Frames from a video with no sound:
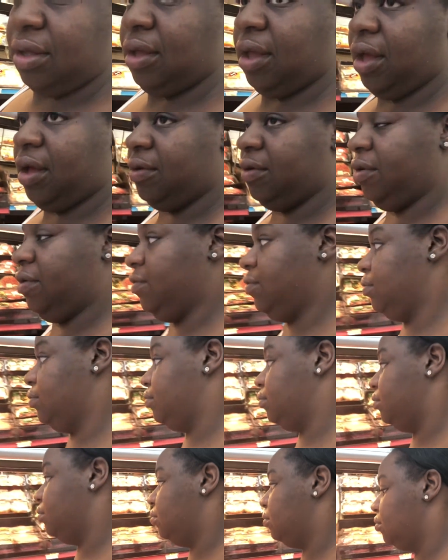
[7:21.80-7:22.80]
I don't know.
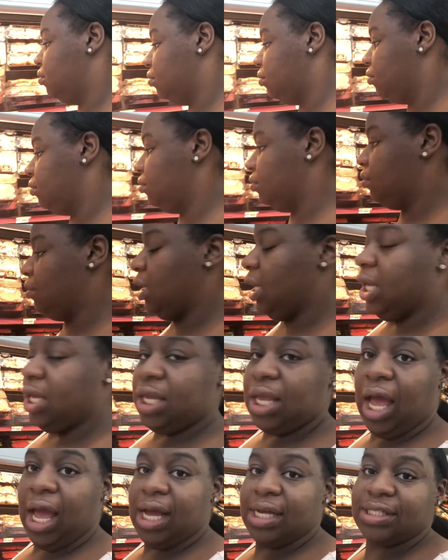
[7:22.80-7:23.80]

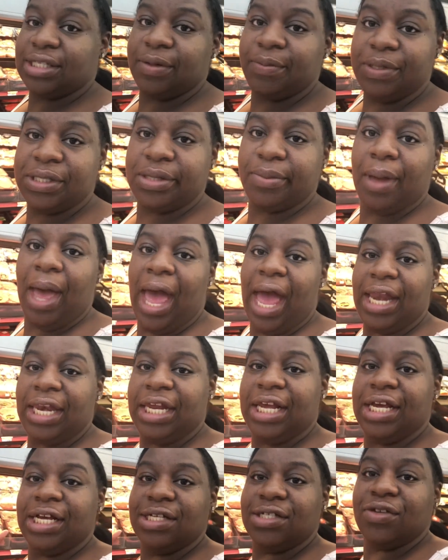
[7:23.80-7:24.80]
Guys, give me some
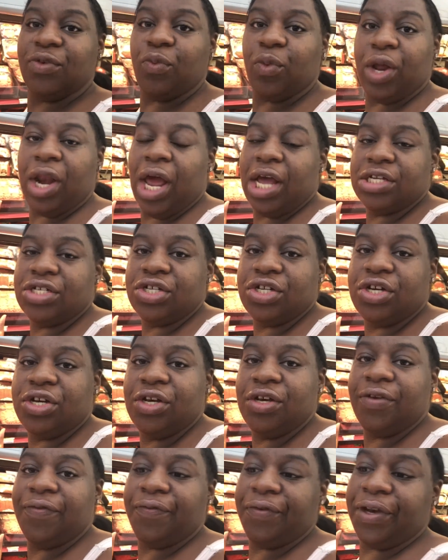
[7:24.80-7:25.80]
ideas of what I should
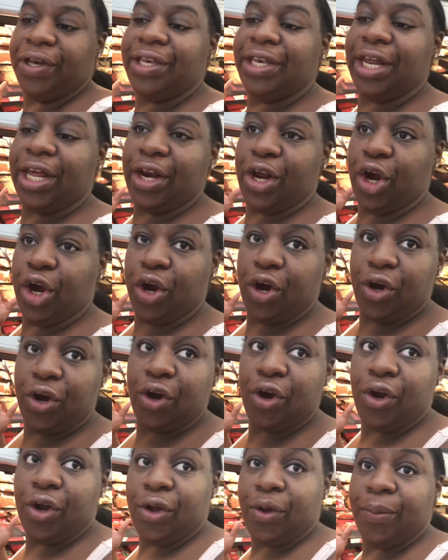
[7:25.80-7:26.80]
cook for dinner
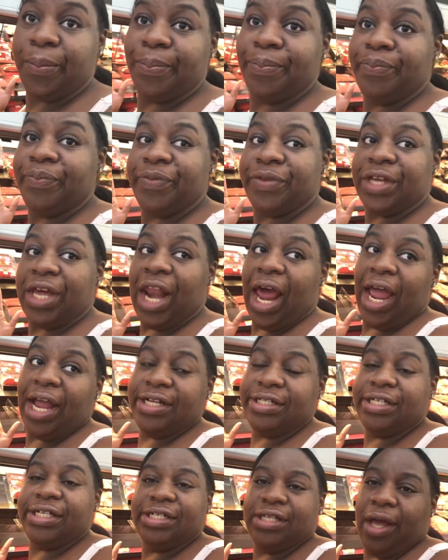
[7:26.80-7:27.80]
tonight,
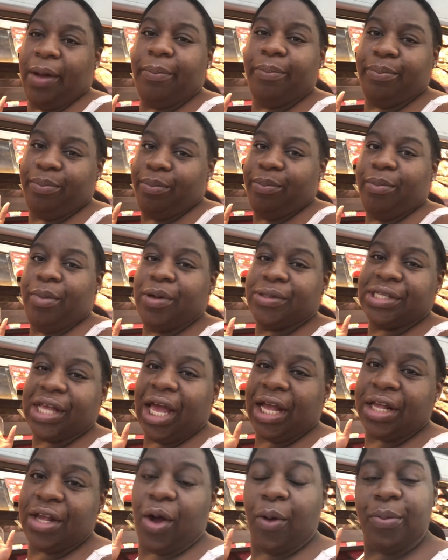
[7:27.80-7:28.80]
because I'm most
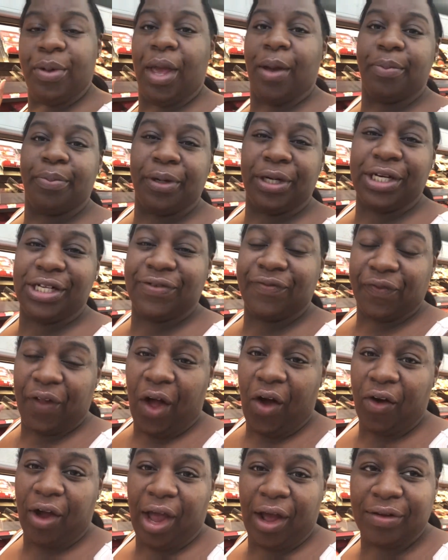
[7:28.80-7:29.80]
likely going to be able to put this
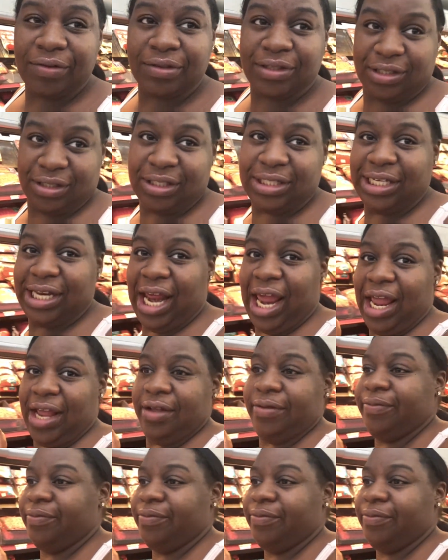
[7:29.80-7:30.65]
vlog out today.